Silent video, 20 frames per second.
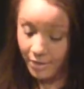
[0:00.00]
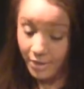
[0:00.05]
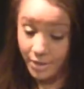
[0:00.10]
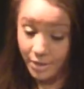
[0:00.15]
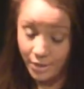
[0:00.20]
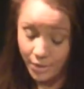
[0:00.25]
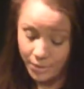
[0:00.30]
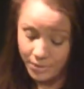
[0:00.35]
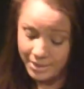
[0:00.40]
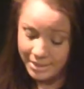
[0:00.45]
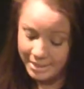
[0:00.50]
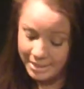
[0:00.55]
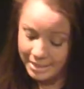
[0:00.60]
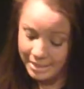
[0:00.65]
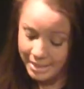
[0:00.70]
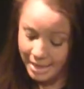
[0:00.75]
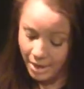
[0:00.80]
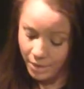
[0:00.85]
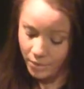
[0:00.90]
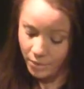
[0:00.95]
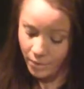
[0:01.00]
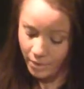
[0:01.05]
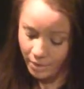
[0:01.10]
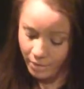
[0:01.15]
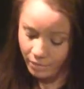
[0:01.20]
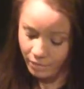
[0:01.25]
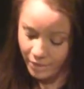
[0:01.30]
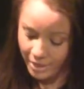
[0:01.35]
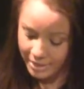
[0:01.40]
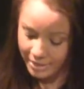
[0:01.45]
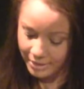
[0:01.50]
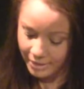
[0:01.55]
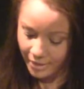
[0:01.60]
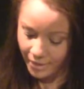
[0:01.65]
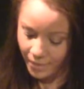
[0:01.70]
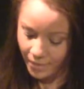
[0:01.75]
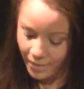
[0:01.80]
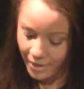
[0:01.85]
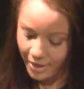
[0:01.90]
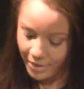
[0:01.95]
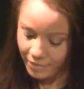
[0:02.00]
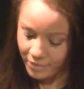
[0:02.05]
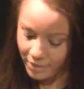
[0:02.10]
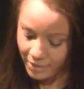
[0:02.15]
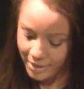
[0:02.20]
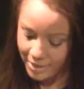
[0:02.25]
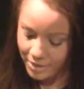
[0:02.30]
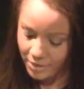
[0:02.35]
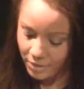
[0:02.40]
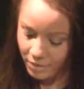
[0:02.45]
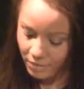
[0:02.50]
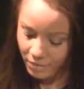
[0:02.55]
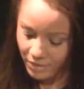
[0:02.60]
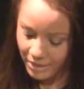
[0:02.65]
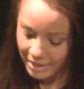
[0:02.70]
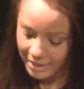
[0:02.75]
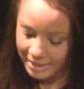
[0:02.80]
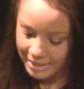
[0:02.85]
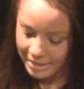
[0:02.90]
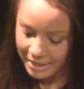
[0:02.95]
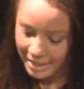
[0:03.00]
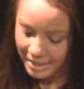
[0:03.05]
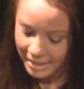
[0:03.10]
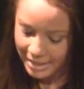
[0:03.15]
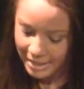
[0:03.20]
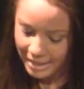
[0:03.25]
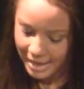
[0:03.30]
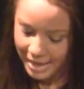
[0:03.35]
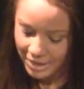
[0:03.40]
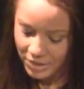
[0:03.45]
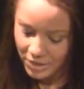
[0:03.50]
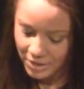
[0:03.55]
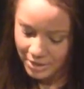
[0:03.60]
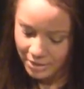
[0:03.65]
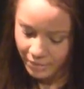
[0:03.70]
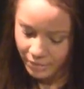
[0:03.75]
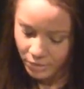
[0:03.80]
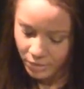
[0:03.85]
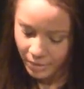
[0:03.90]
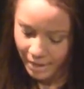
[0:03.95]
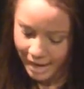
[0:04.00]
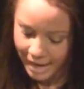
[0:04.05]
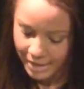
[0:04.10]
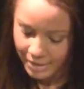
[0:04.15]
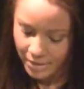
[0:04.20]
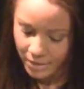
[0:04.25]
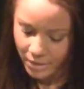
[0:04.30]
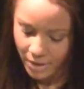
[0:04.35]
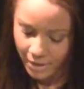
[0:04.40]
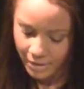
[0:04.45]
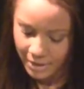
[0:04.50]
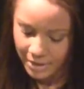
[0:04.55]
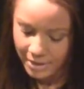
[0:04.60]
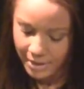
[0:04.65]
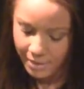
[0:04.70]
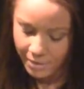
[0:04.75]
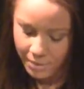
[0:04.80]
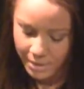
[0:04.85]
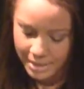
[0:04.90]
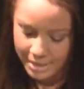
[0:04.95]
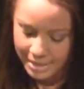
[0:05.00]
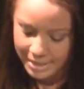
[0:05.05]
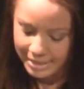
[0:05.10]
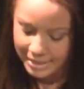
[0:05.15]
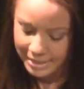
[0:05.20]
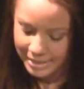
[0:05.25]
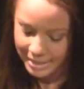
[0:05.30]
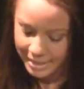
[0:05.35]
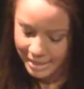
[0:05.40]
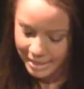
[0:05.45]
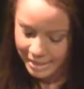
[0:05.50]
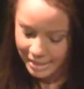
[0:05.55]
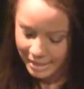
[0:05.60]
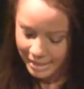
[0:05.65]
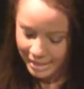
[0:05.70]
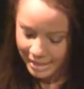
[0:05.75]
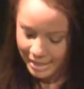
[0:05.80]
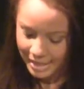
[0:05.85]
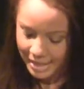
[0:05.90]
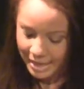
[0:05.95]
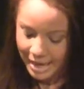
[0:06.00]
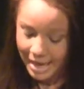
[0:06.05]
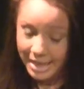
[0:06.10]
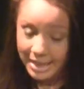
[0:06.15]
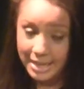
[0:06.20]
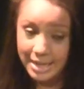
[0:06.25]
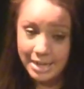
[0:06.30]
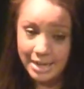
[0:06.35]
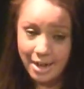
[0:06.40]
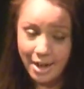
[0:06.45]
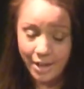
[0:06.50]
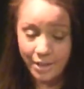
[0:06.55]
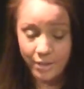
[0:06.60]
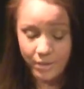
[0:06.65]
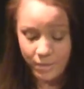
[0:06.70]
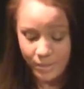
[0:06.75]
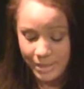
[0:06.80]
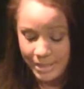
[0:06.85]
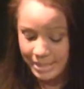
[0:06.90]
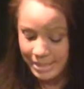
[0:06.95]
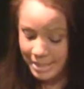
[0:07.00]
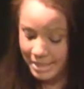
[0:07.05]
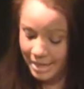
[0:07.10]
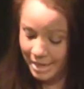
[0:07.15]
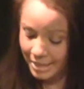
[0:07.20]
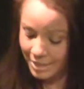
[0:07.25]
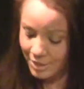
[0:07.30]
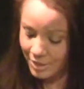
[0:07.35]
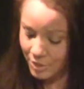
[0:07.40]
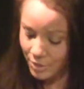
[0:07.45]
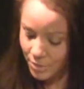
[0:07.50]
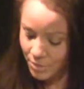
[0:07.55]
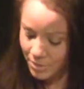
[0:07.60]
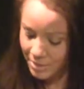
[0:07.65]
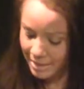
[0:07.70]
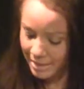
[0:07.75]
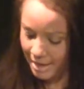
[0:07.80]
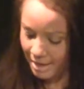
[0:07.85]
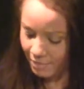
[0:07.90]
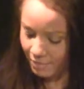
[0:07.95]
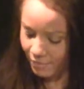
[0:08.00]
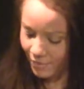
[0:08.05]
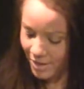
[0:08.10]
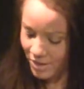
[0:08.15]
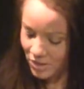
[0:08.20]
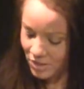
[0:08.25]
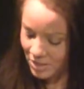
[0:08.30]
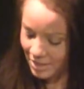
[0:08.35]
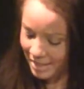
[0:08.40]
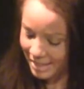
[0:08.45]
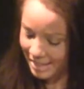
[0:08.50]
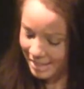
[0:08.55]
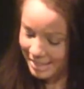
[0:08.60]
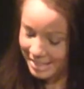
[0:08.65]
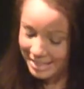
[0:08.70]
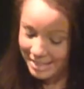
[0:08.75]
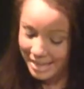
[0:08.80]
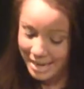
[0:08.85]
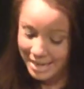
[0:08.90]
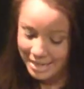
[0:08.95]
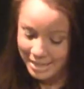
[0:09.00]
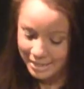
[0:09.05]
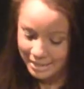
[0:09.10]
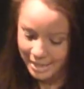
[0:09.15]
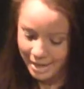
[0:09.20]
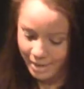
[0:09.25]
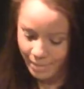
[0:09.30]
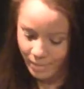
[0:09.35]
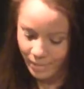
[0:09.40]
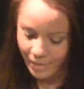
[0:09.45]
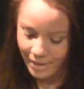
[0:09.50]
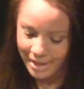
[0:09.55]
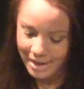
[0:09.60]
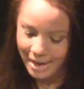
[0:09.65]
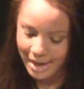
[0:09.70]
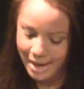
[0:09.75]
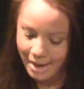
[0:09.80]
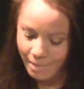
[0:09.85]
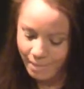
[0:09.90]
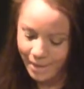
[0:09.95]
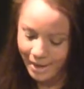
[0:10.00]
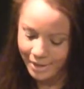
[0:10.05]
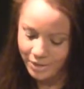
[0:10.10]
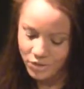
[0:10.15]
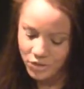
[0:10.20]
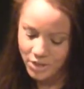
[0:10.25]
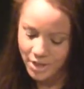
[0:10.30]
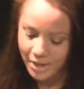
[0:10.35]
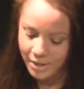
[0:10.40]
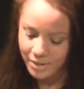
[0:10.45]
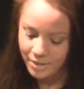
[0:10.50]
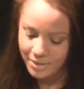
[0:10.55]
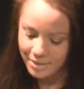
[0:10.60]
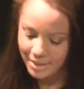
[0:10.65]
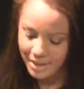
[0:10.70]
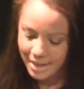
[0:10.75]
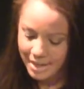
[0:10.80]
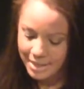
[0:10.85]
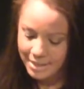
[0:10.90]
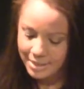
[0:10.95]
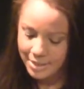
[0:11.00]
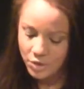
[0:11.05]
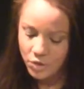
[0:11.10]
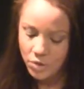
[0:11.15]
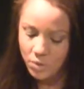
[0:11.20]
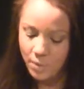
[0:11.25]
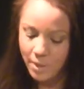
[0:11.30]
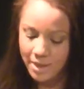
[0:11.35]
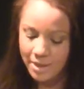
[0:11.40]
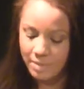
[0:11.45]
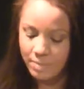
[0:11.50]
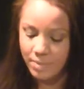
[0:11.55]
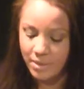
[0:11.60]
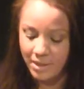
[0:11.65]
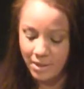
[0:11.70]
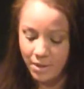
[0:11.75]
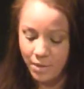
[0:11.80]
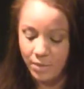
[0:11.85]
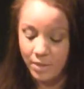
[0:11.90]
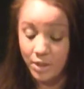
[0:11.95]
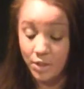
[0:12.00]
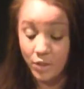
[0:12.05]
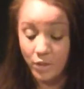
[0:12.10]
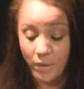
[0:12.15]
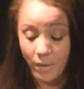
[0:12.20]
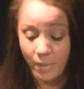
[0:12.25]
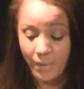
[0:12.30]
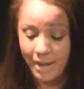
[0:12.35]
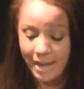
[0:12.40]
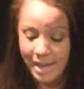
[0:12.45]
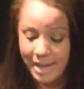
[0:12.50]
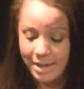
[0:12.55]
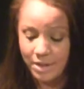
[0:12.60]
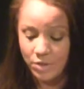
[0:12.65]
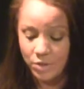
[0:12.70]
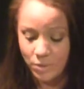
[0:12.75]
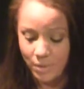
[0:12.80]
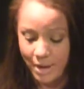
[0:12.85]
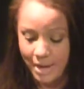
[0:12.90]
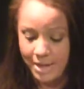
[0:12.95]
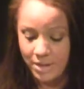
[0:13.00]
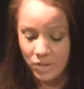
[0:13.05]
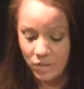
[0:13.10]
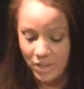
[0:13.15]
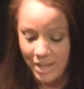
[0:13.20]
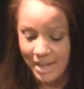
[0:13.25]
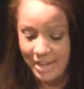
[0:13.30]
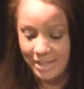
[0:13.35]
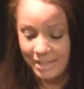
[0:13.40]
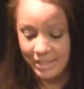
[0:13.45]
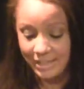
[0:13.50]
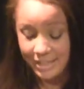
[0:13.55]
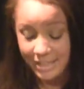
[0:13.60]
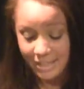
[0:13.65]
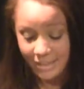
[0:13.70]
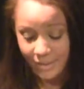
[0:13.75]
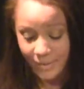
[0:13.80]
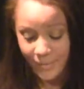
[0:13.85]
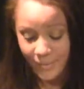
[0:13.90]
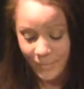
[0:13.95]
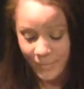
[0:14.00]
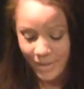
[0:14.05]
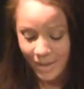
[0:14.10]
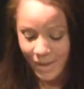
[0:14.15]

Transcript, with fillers: The go-sit-down oil fresco of clustered villas hugging edges of crags along the Tyrrhenian Sea, and knock you into next Tuesday French-legged dining table and high-back chairs situated below the go-ahead-and-try-it chandelier,